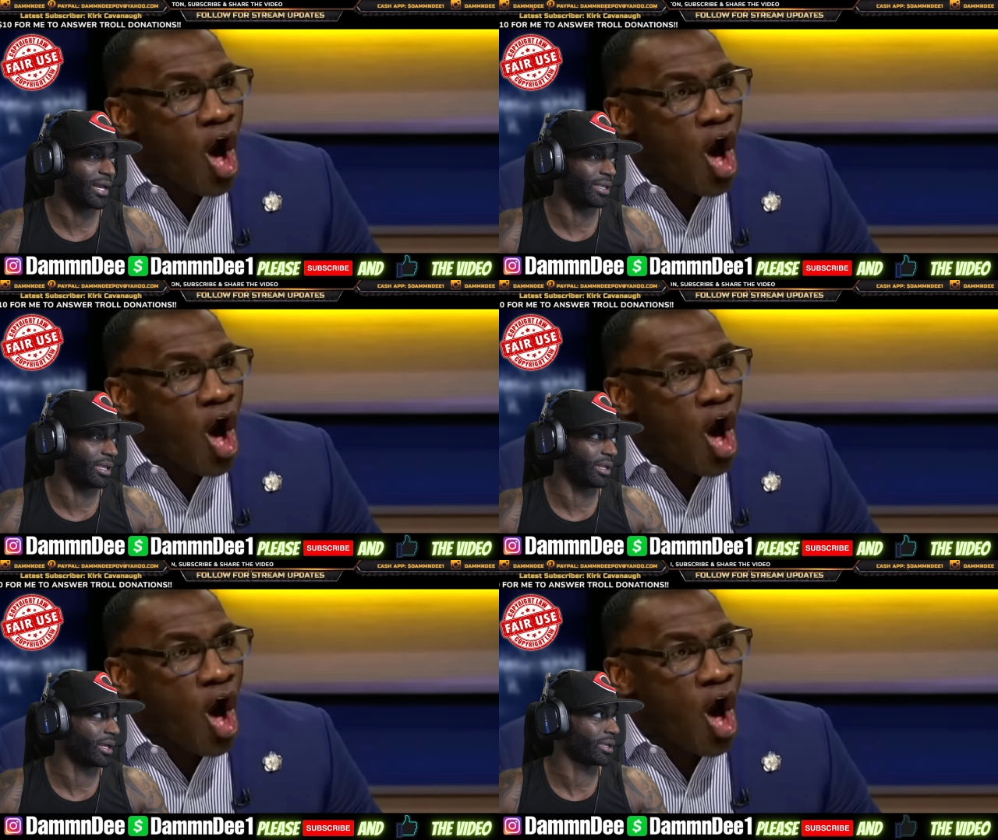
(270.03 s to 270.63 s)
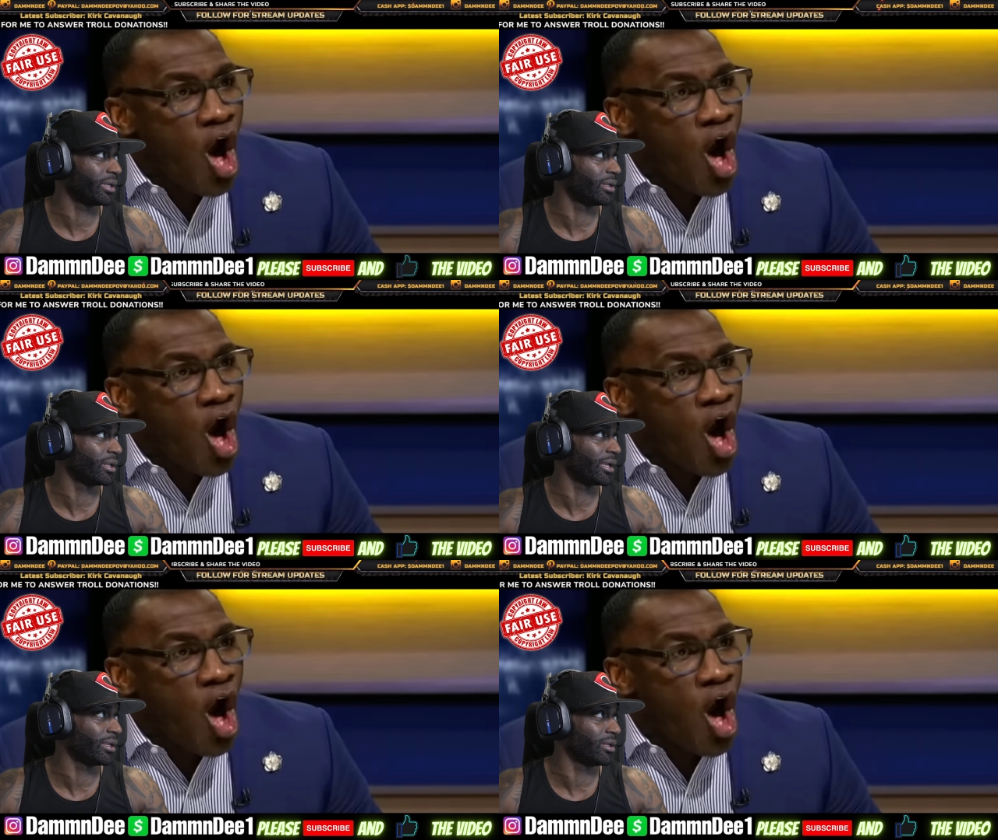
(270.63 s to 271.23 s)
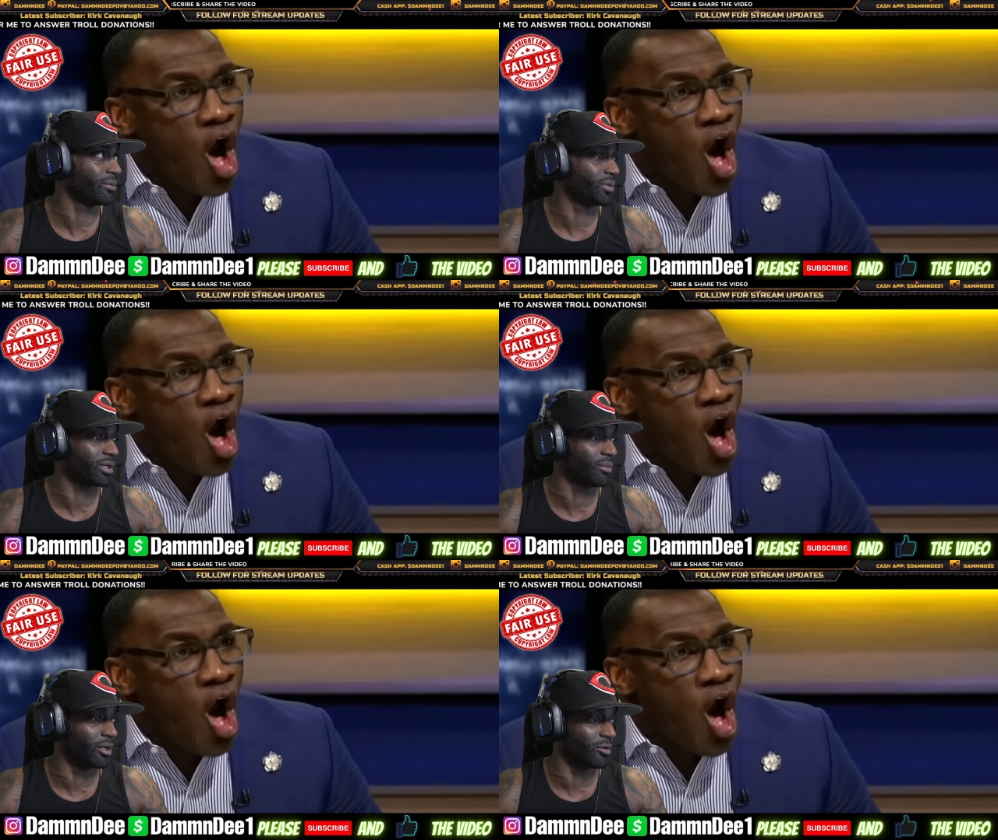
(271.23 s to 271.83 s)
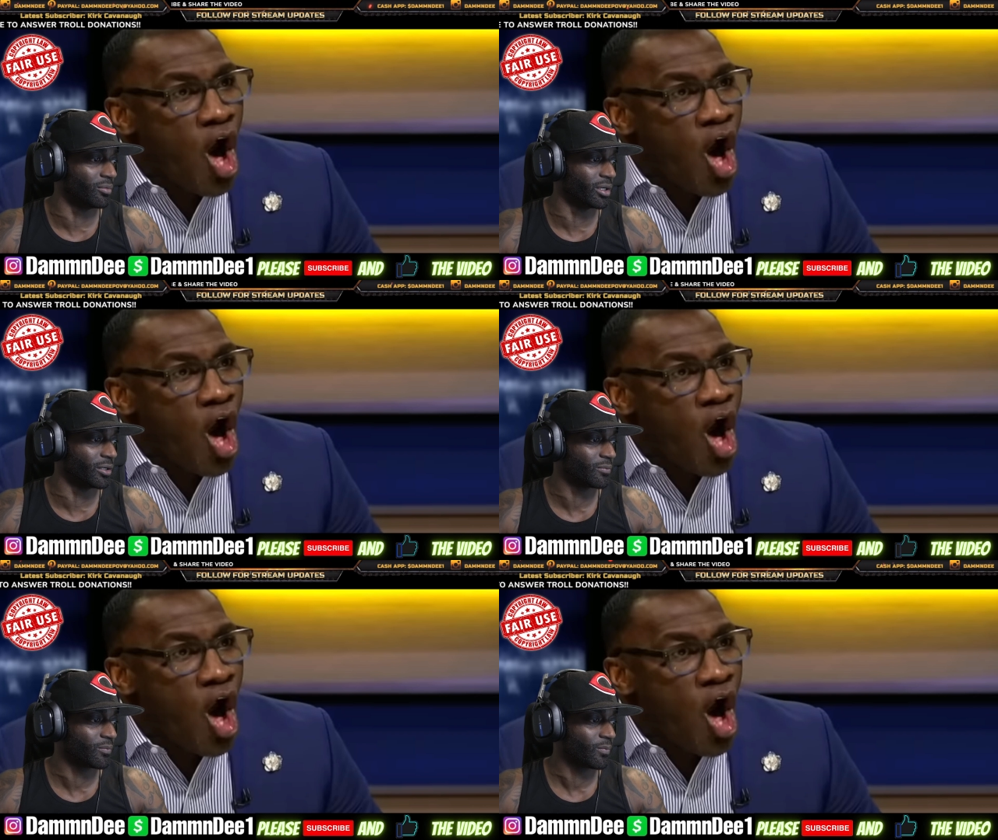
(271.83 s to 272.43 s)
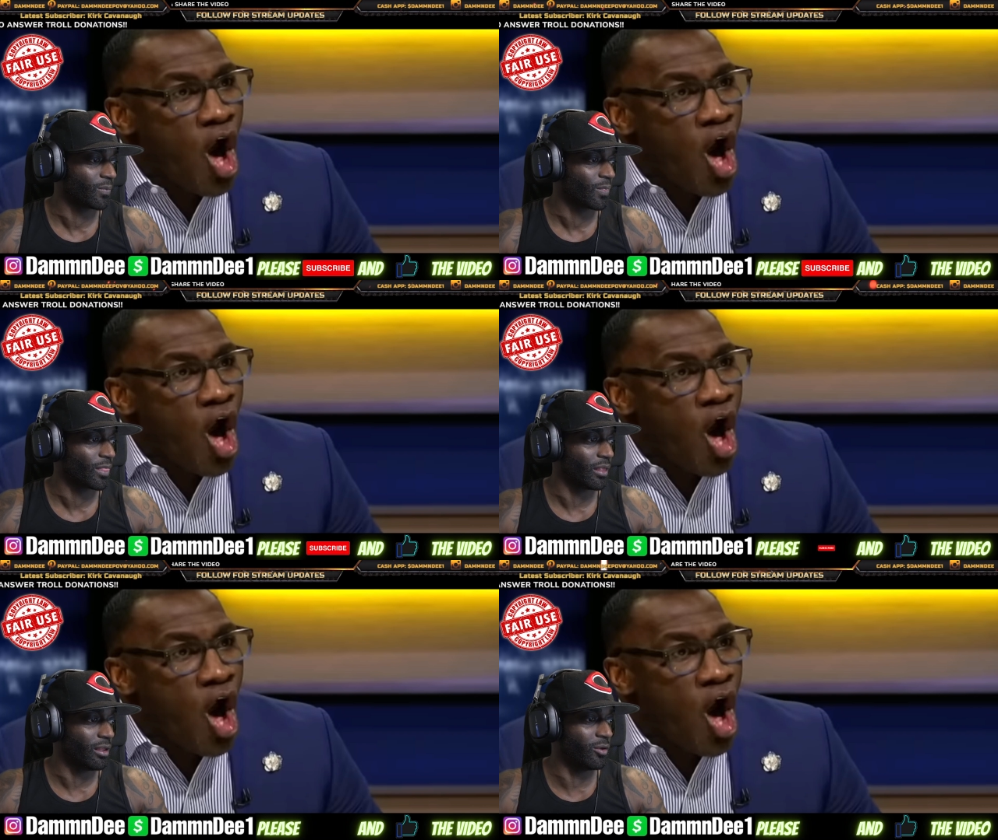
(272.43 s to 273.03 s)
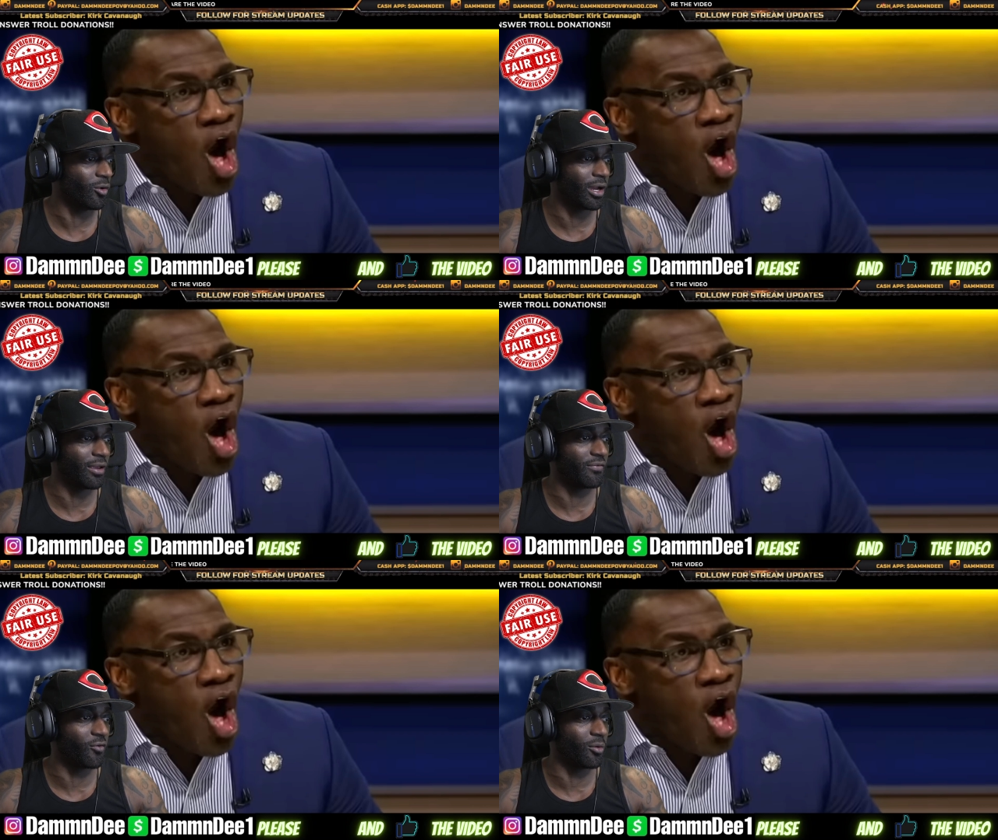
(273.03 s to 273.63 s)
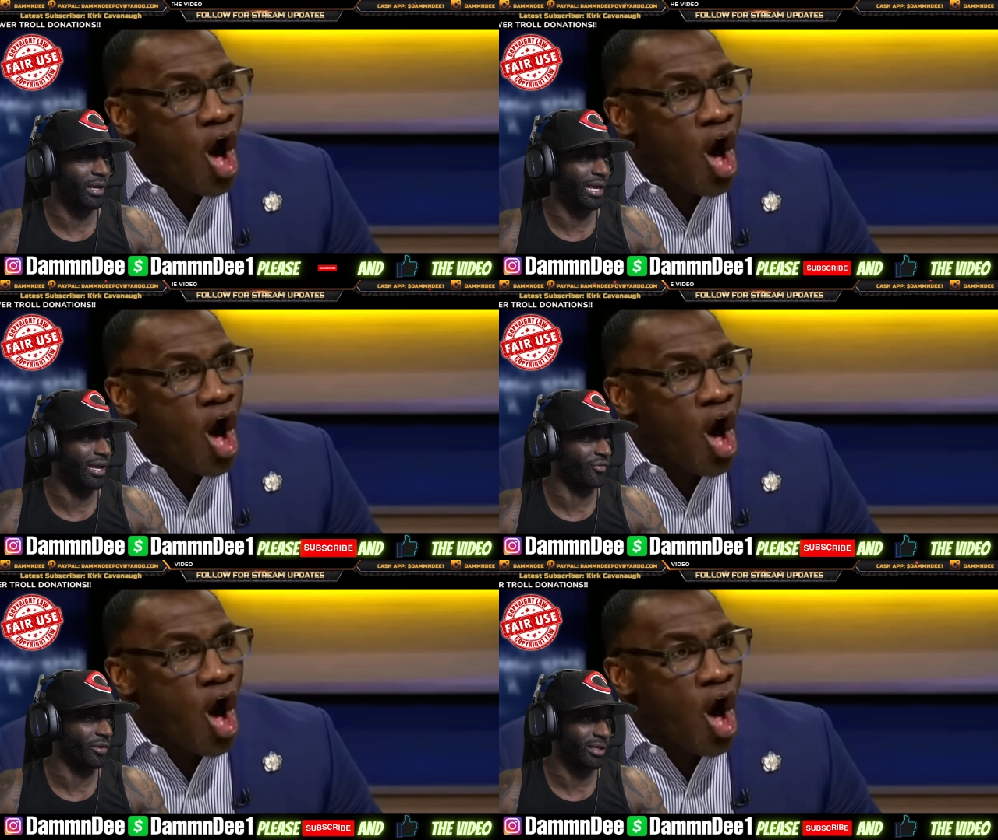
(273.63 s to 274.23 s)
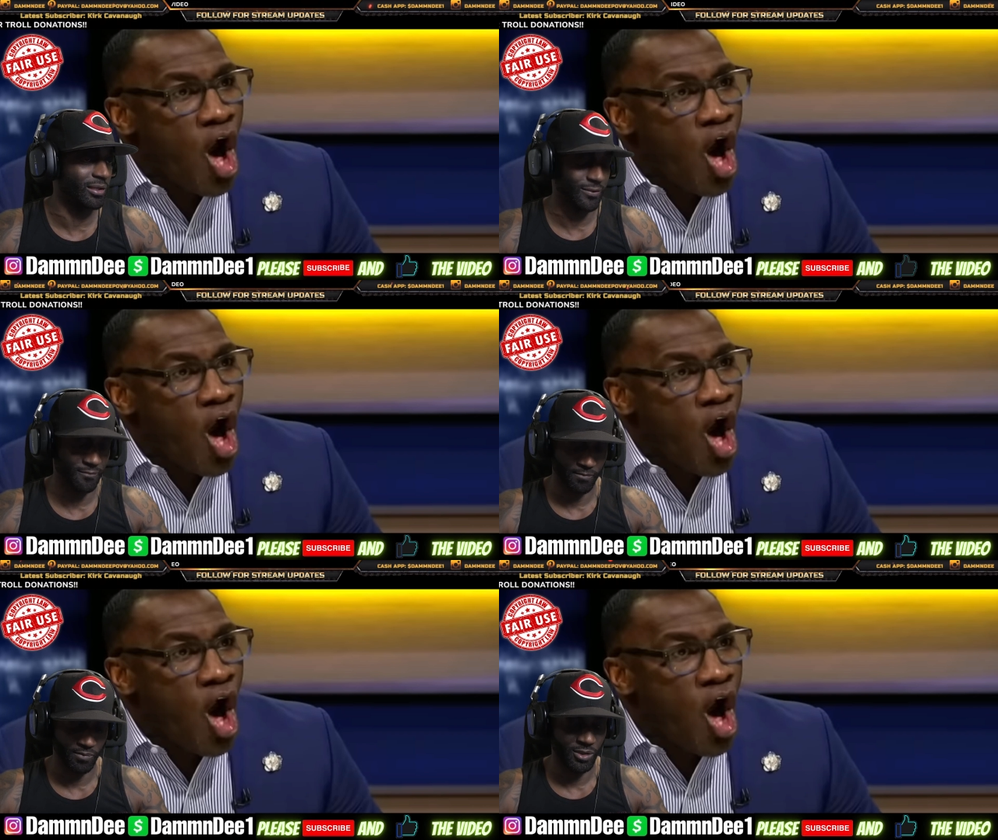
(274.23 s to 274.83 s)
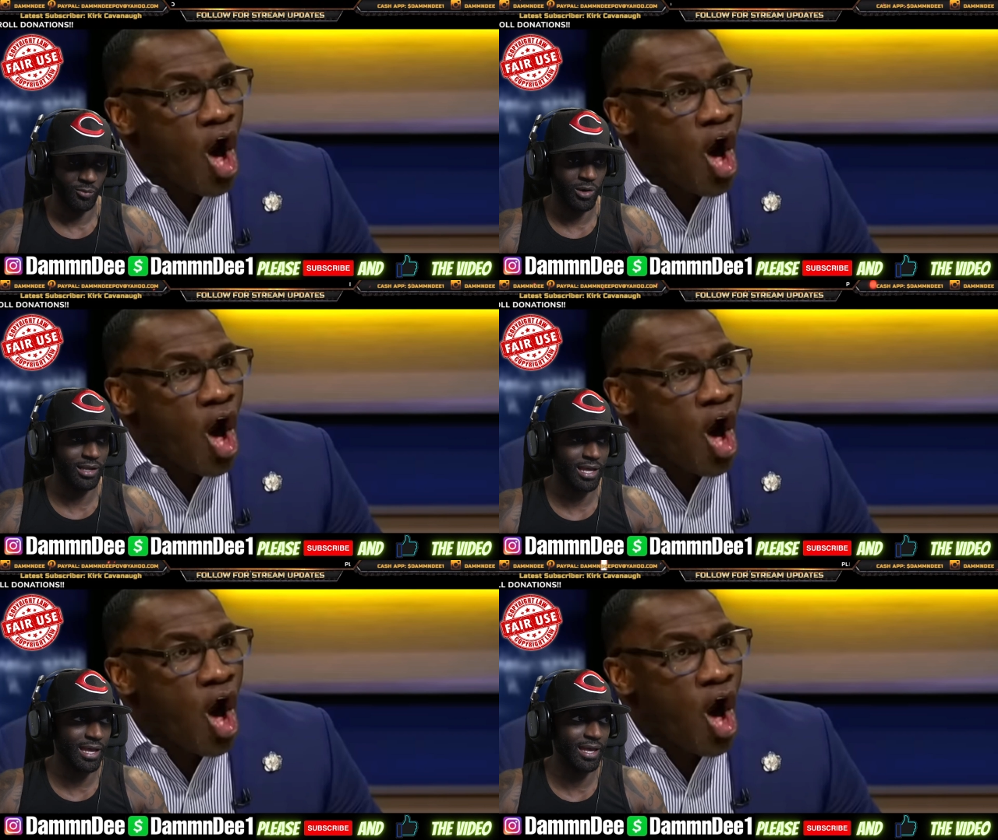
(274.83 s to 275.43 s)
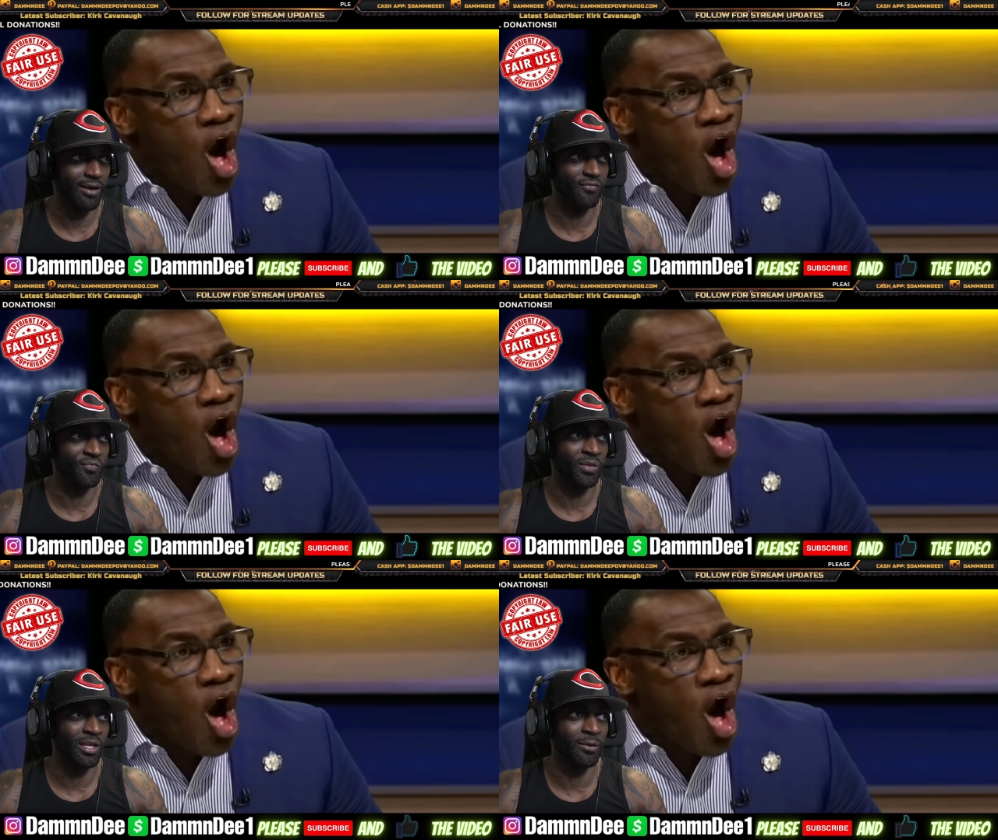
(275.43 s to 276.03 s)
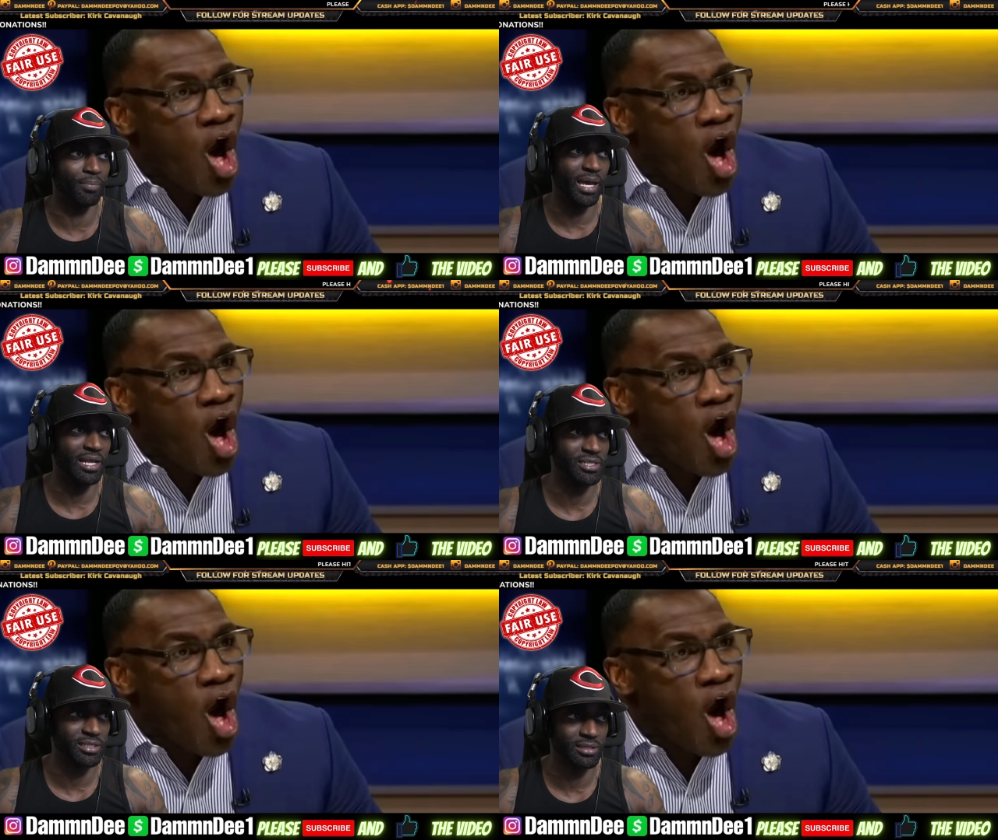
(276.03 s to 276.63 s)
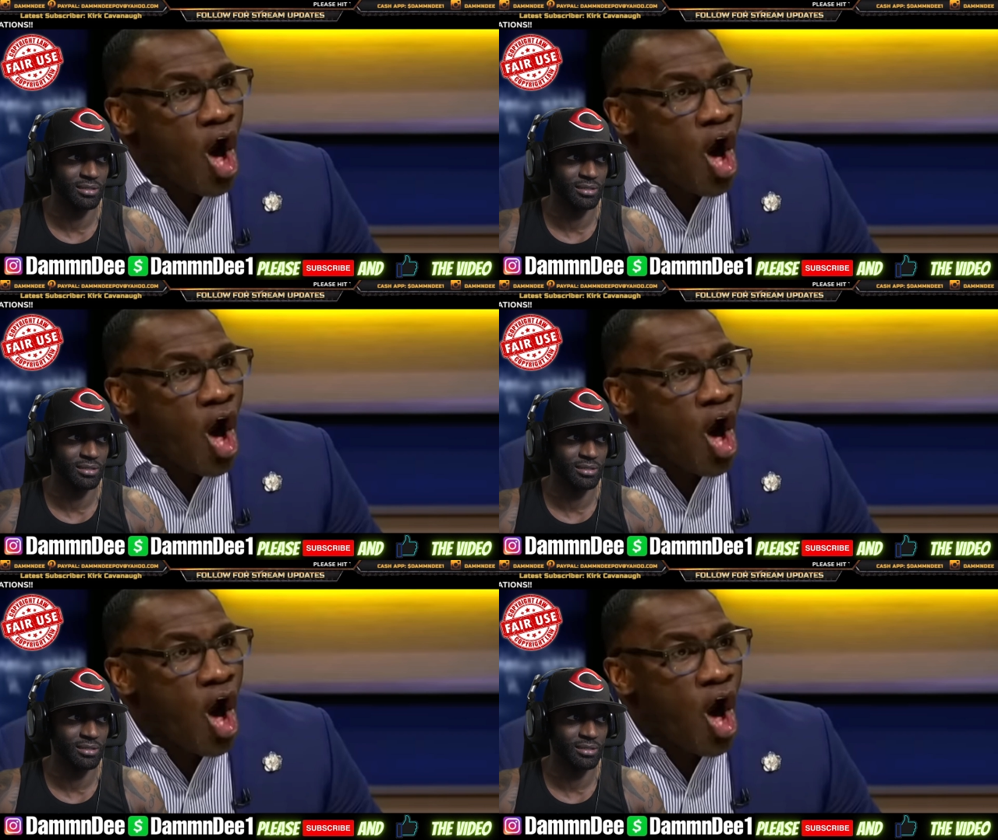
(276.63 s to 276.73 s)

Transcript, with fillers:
Speaker 1: get it, I get it, I get it. But come on, bro. You are a former athlete. Why not have compassion